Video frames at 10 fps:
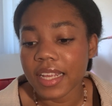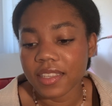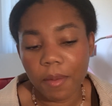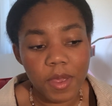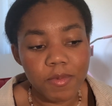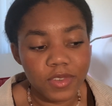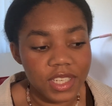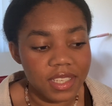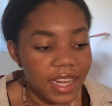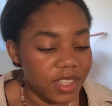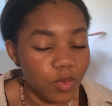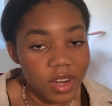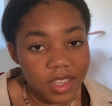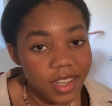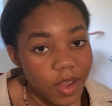Some people just like to
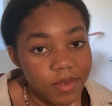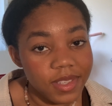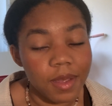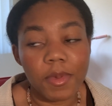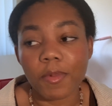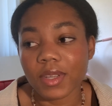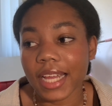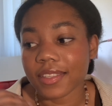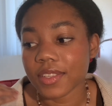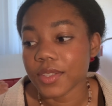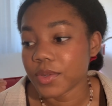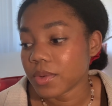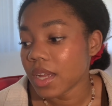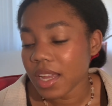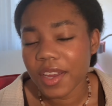work alone. Some people like
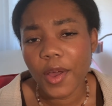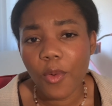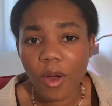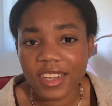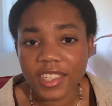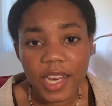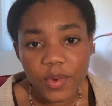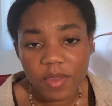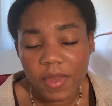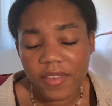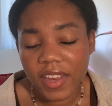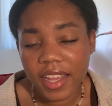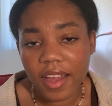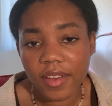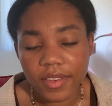to, watch study with me
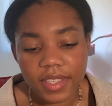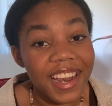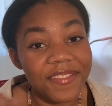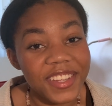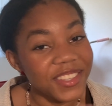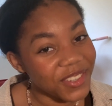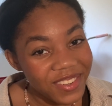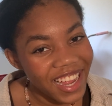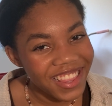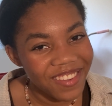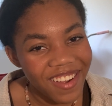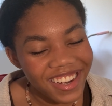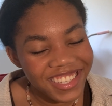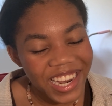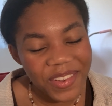videos. And if you do like to
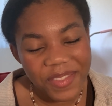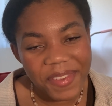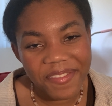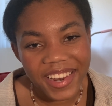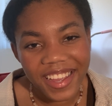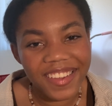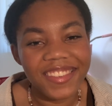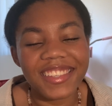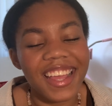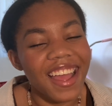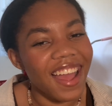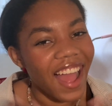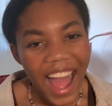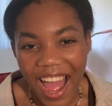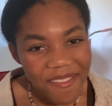watch study with me videos,
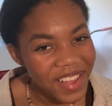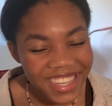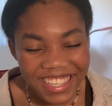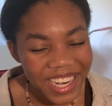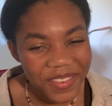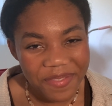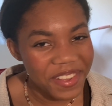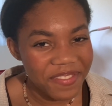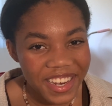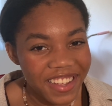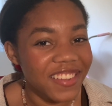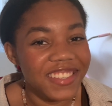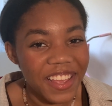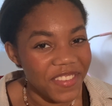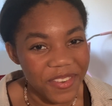I make study with me
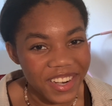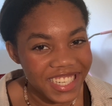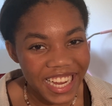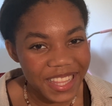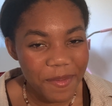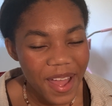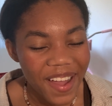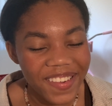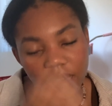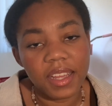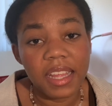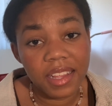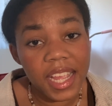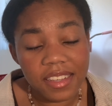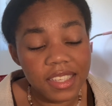videos if you want to check them out. But
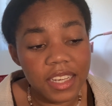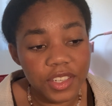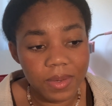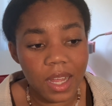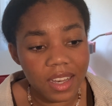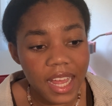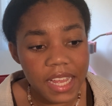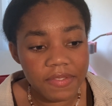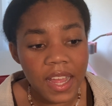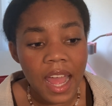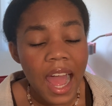in the case of Studystream.Live,